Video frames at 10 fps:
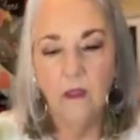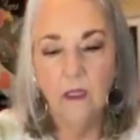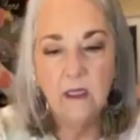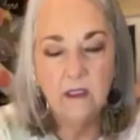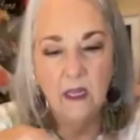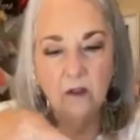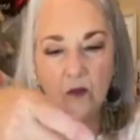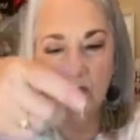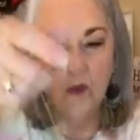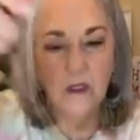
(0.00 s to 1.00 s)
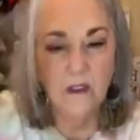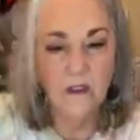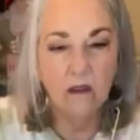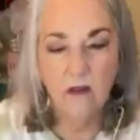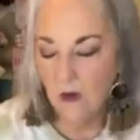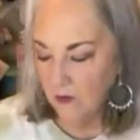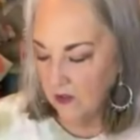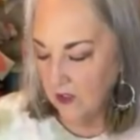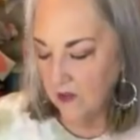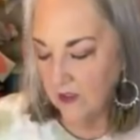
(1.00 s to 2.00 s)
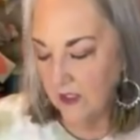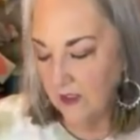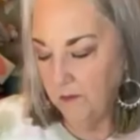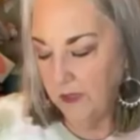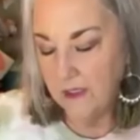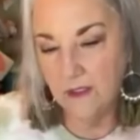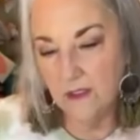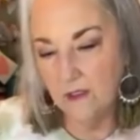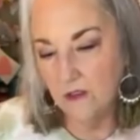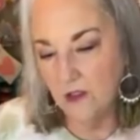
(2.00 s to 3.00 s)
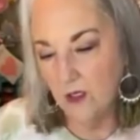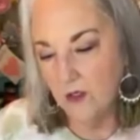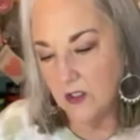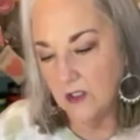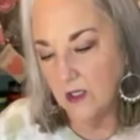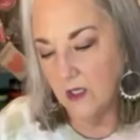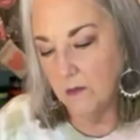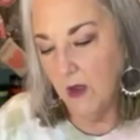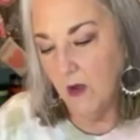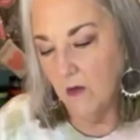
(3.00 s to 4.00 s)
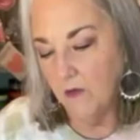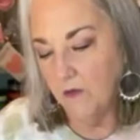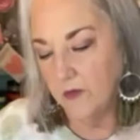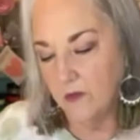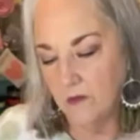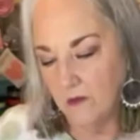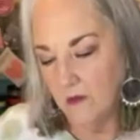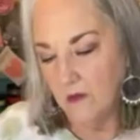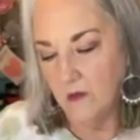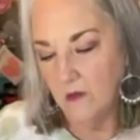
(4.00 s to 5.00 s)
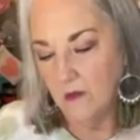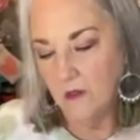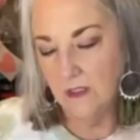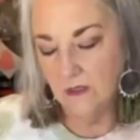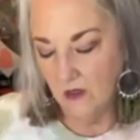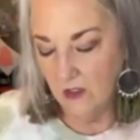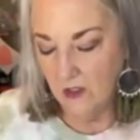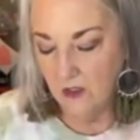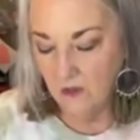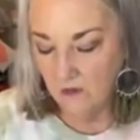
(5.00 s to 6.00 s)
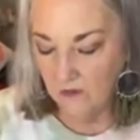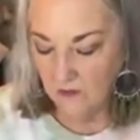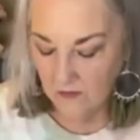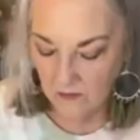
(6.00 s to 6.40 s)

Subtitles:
And these extra ones, that was those end pieces, so you just cut them off. That's all you do.